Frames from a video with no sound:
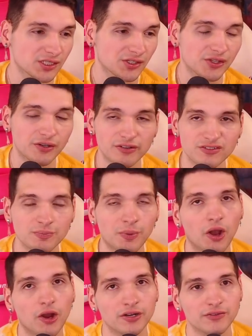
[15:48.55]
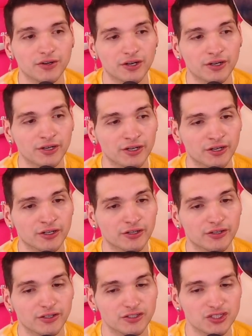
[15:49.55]
There is a part of her,
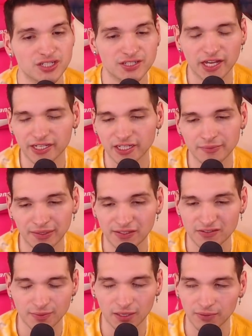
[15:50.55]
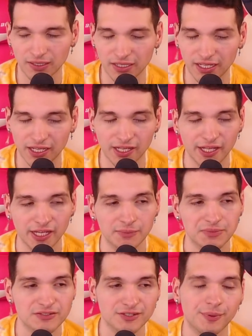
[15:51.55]
she's not going to admit this publicly,
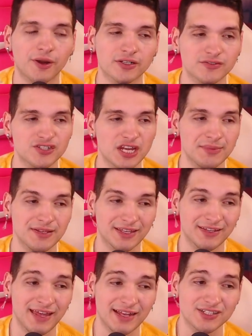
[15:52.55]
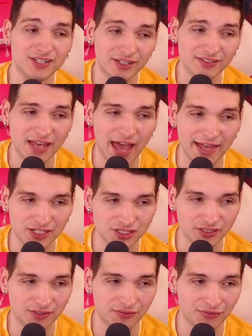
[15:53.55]
there's a part of Jamie Lynn that does
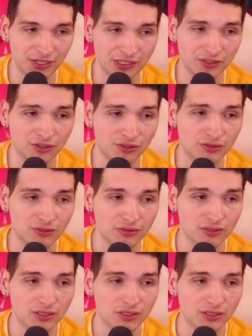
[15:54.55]
actually feel